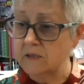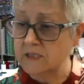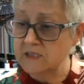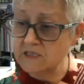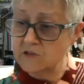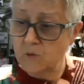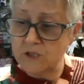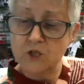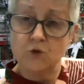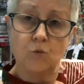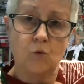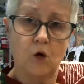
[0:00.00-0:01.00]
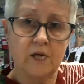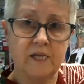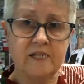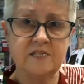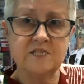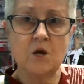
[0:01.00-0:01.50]
This is what you
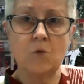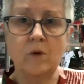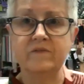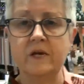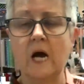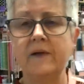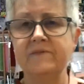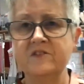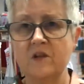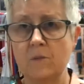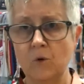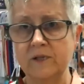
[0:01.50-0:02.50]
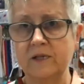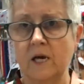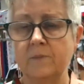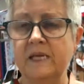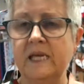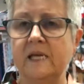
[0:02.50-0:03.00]
wanted. So we've got someone
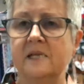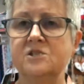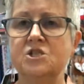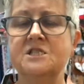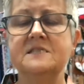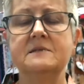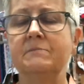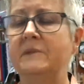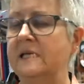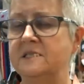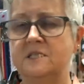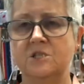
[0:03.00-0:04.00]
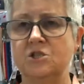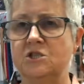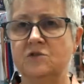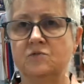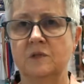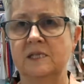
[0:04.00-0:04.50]
coming in. She's amazing.
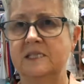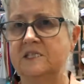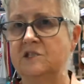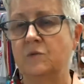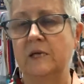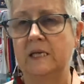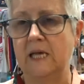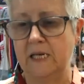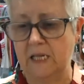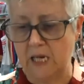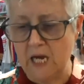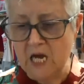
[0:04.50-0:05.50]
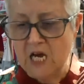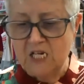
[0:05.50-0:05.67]
She's really a sweet lady.